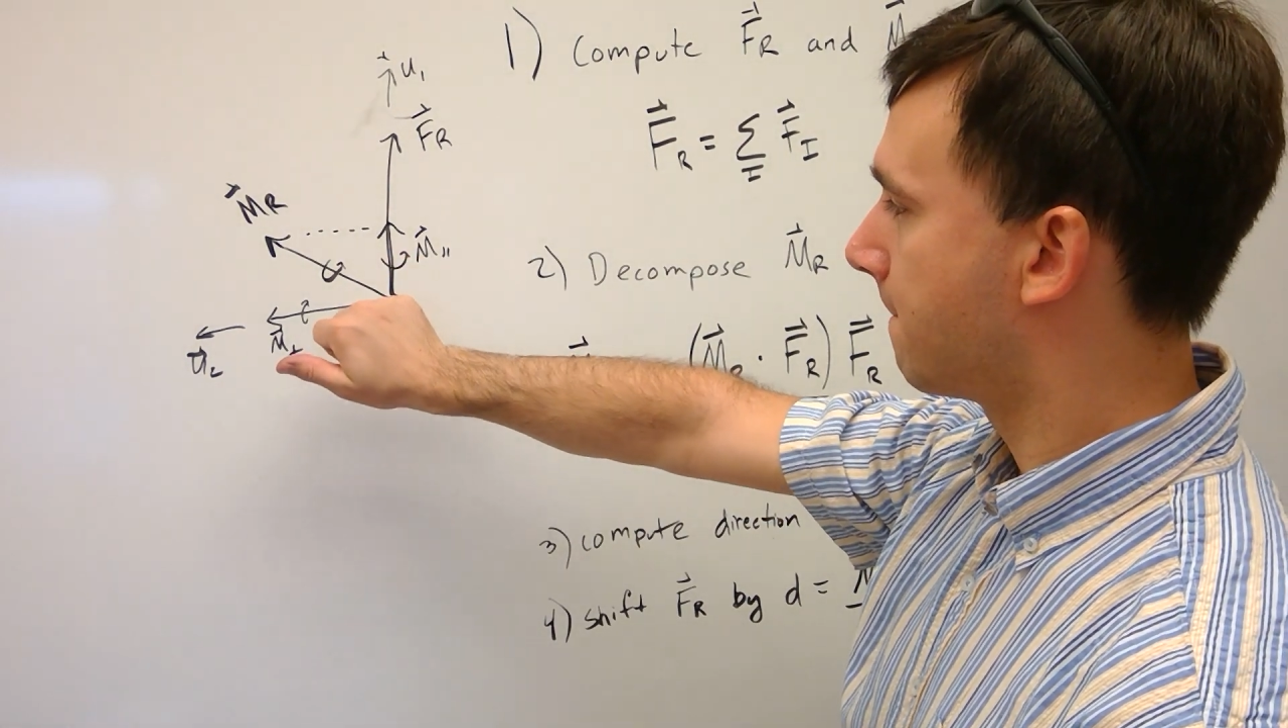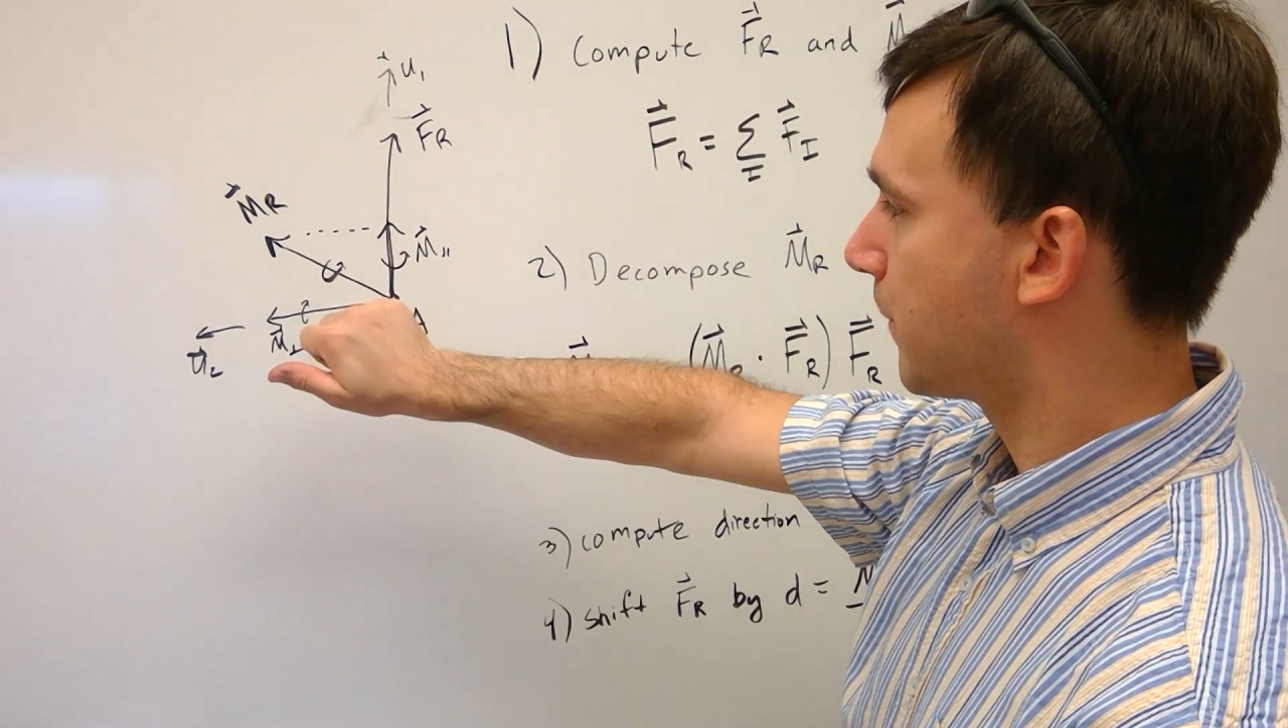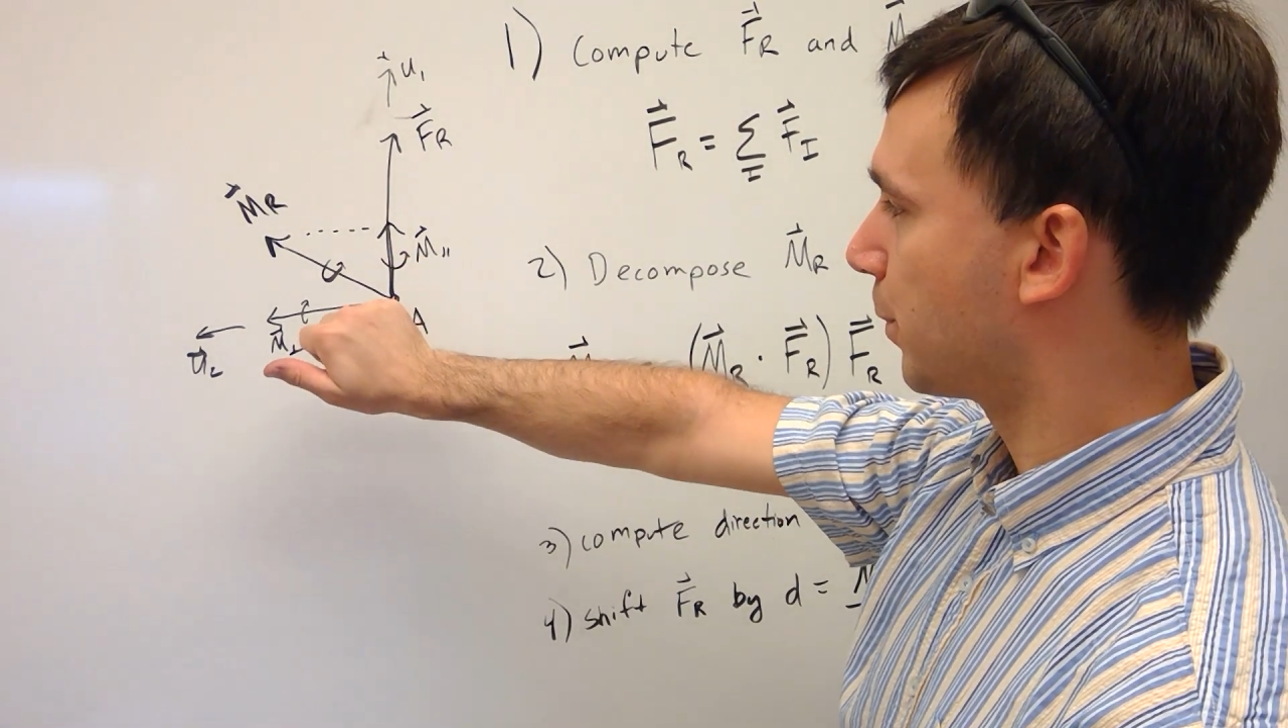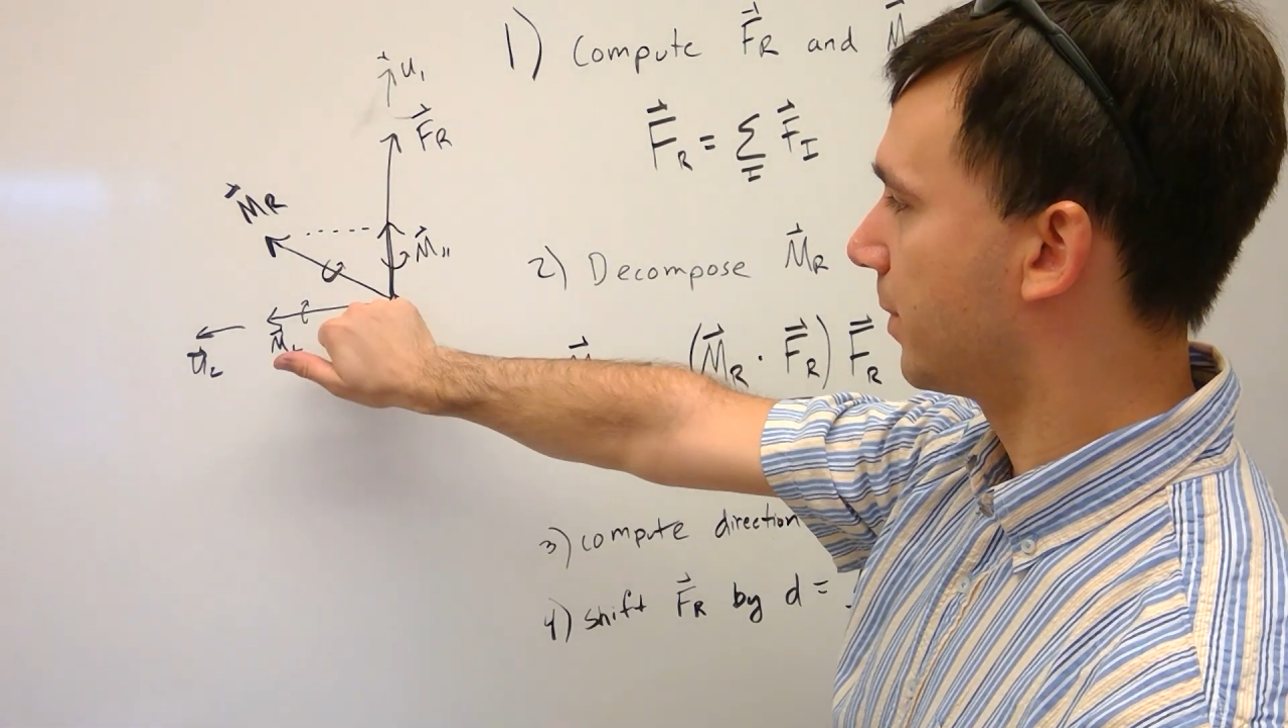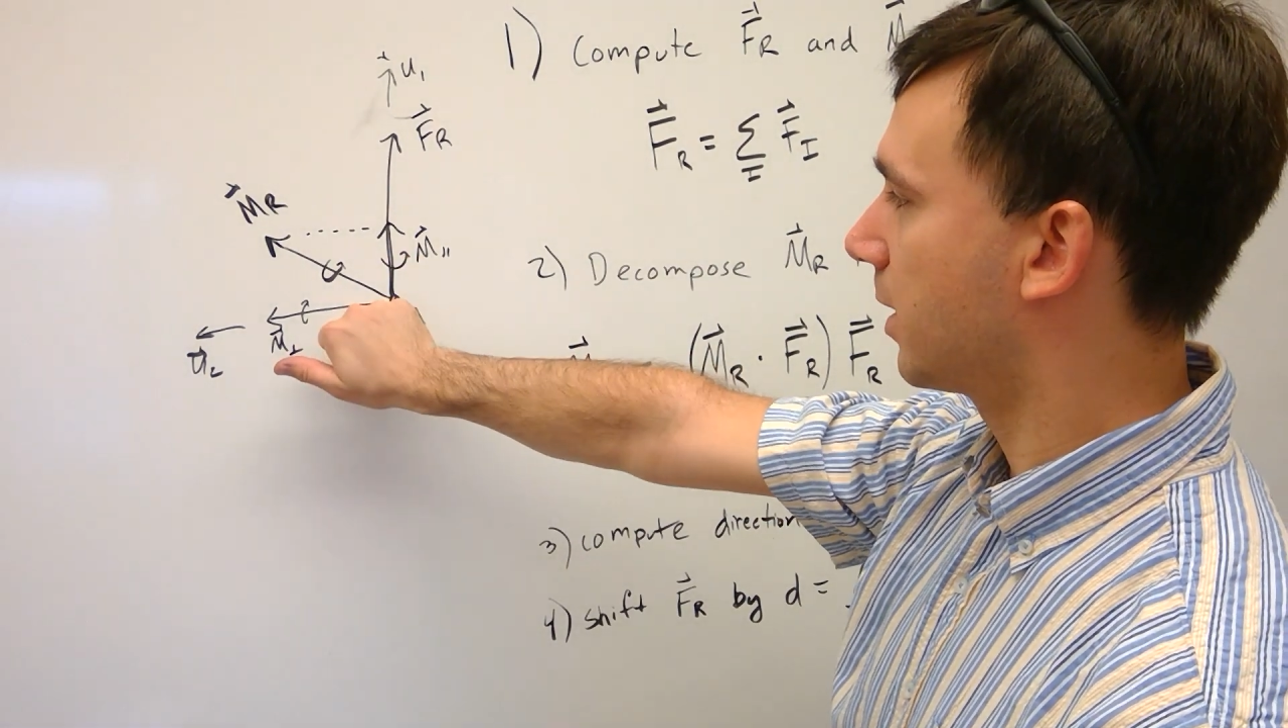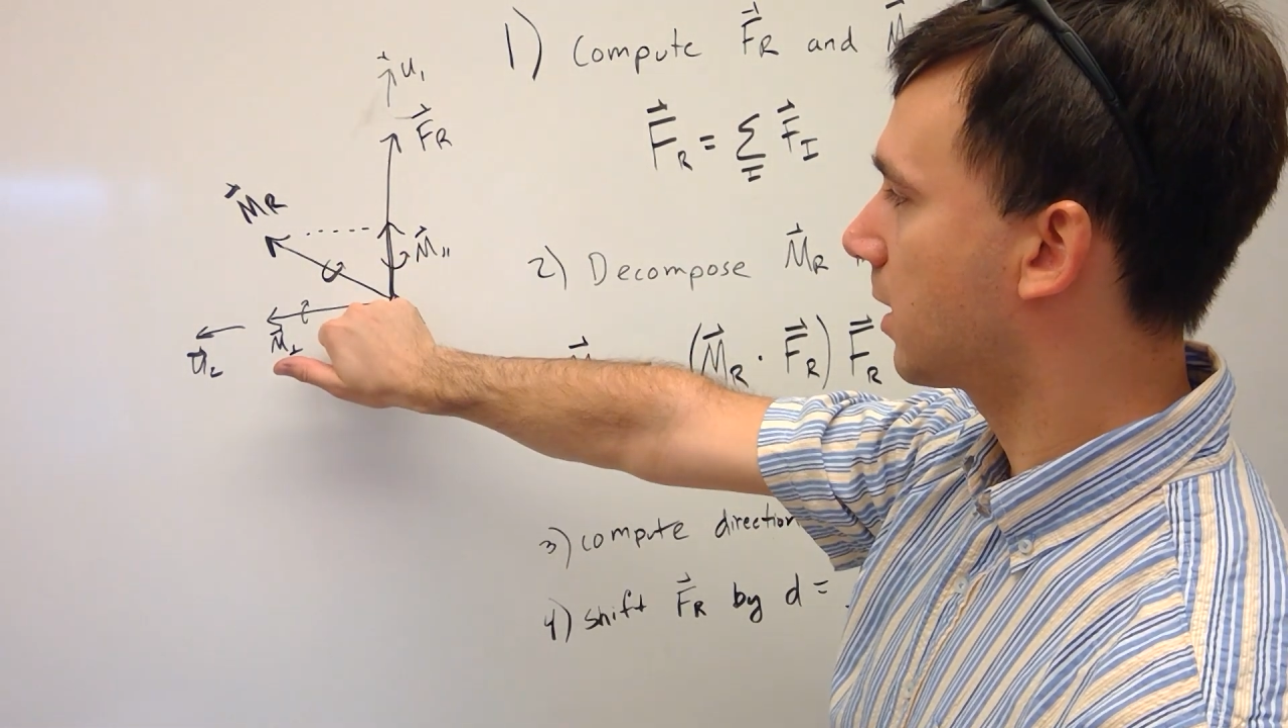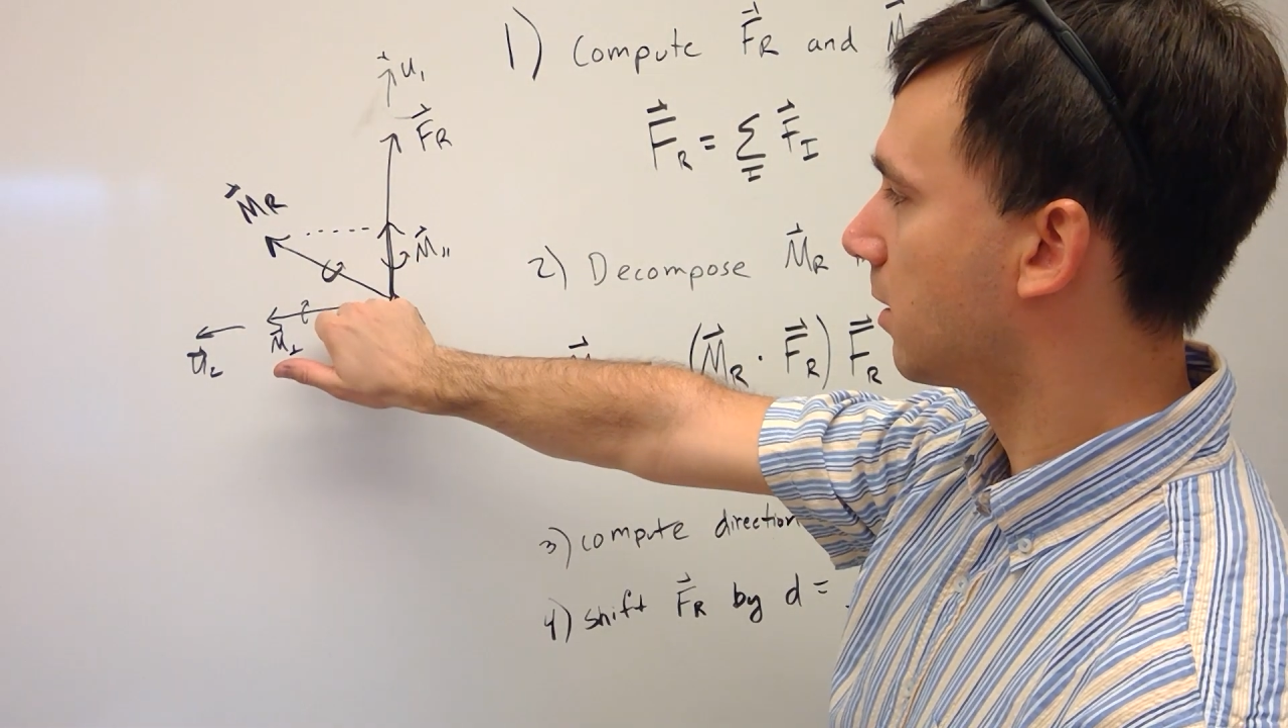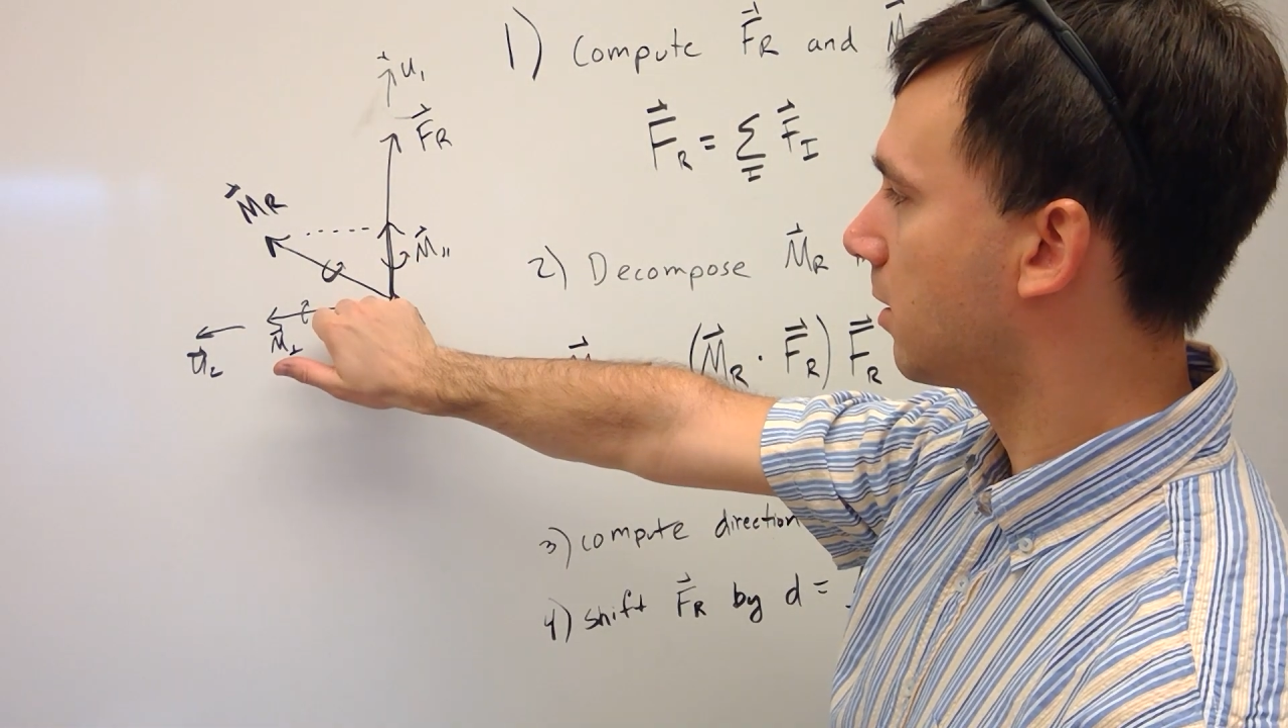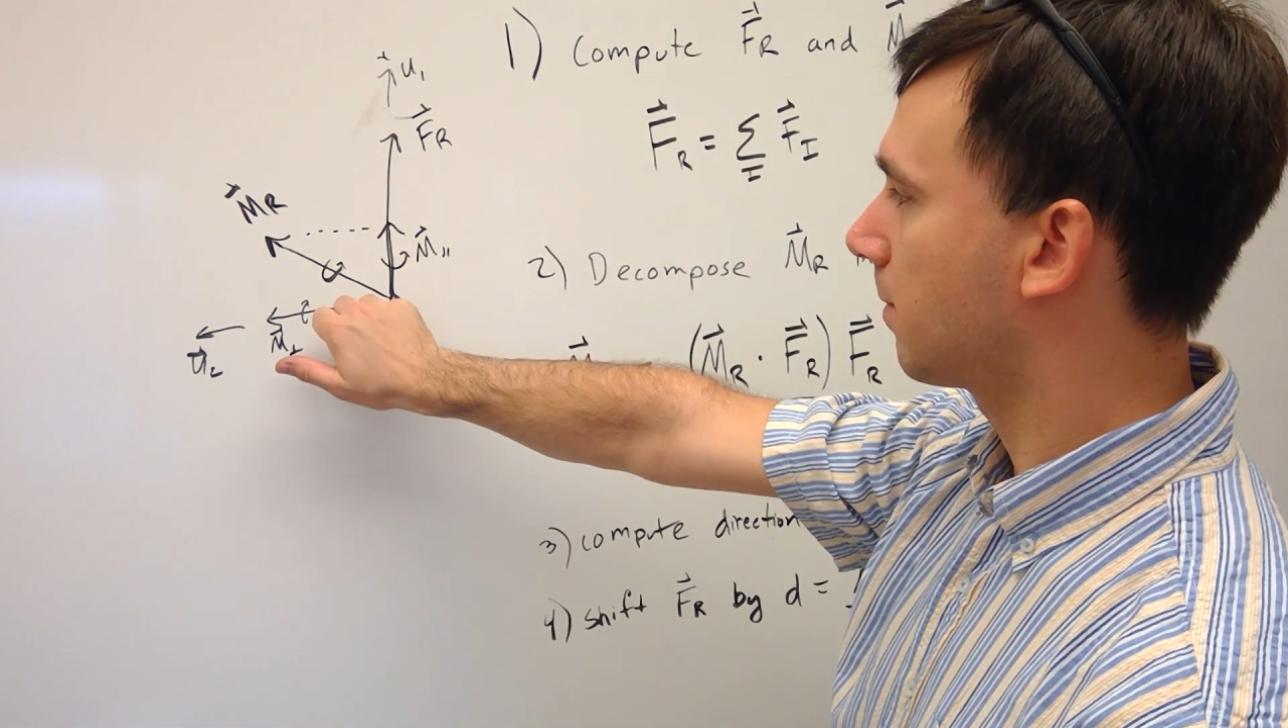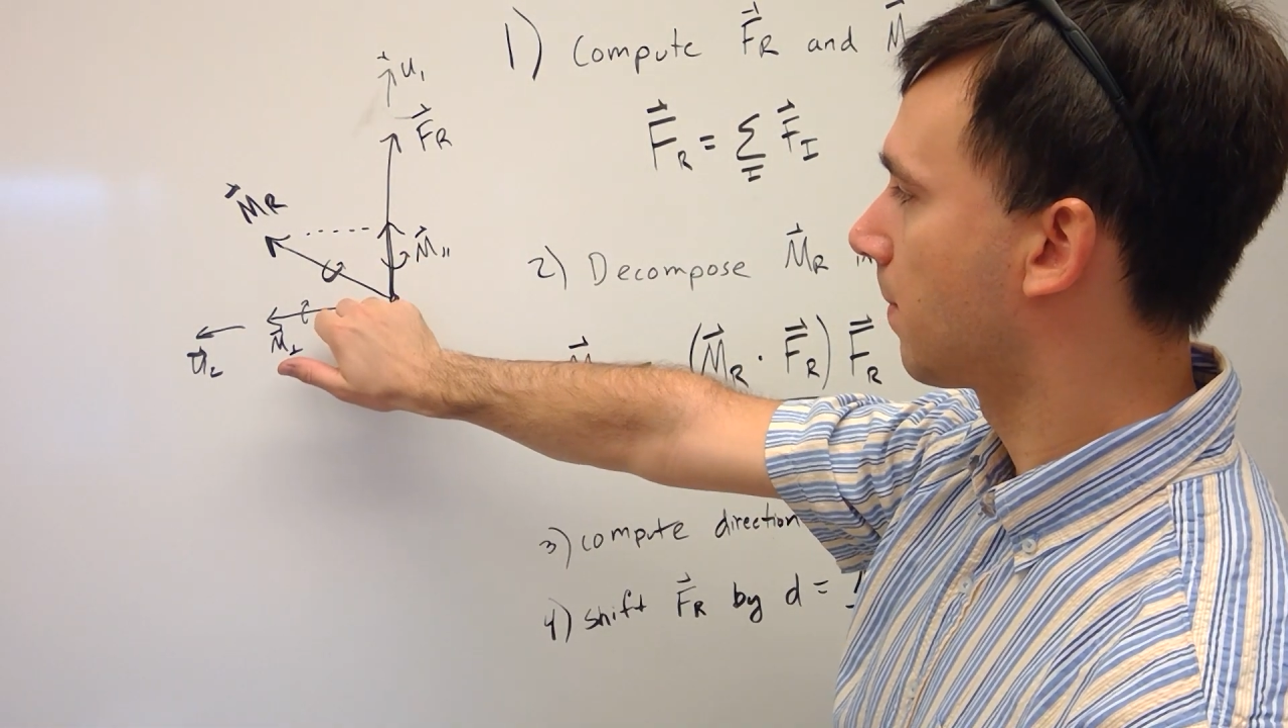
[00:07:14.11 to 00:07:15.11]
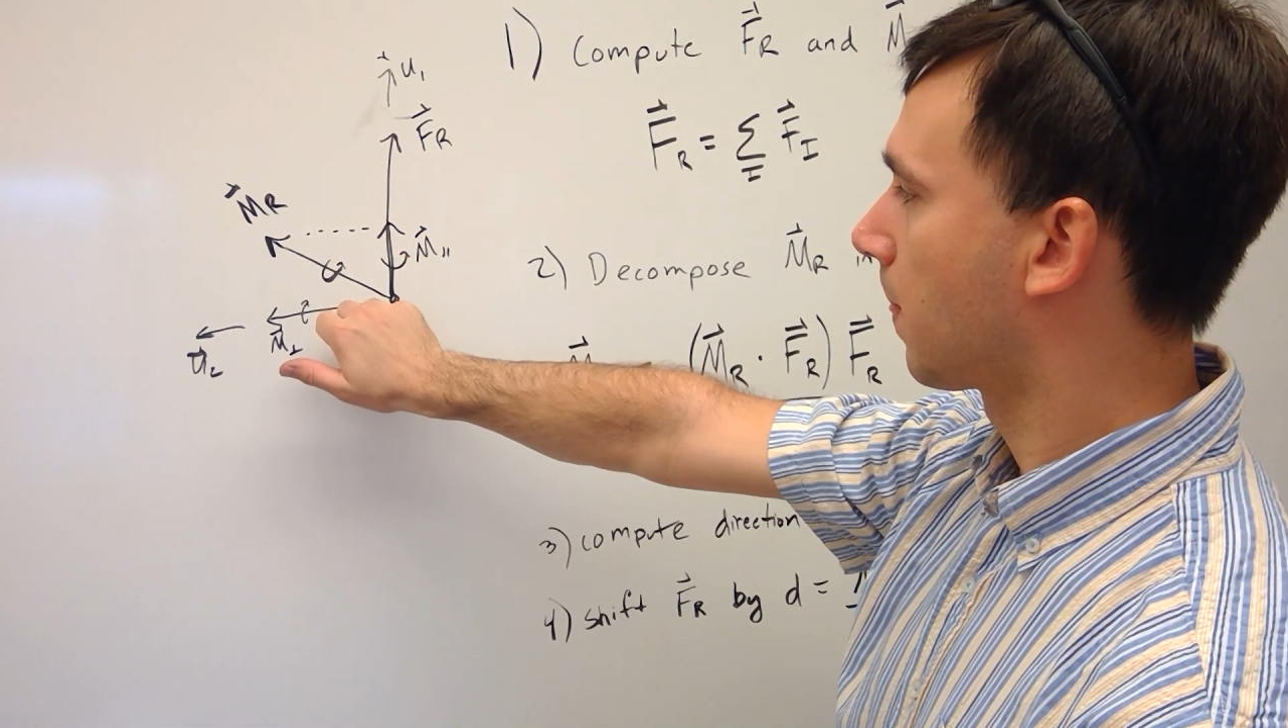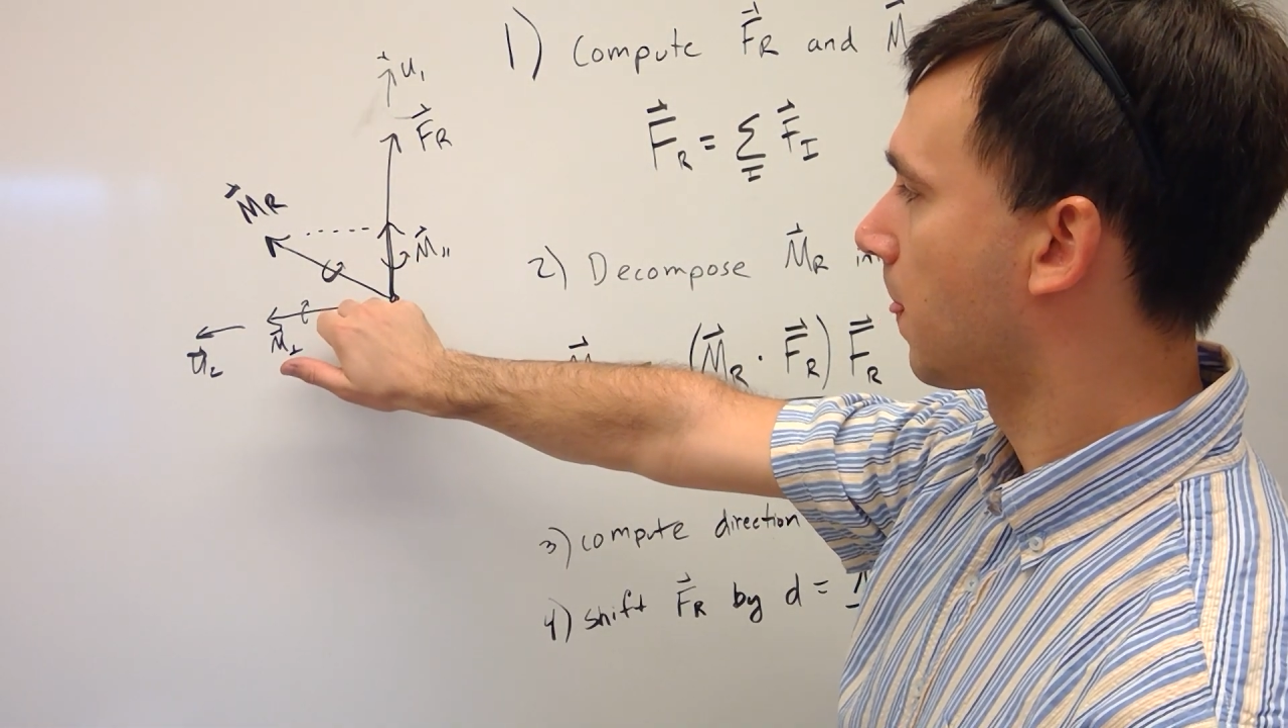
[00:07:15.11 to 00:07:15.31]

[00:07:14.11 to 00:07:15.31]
perpendicular,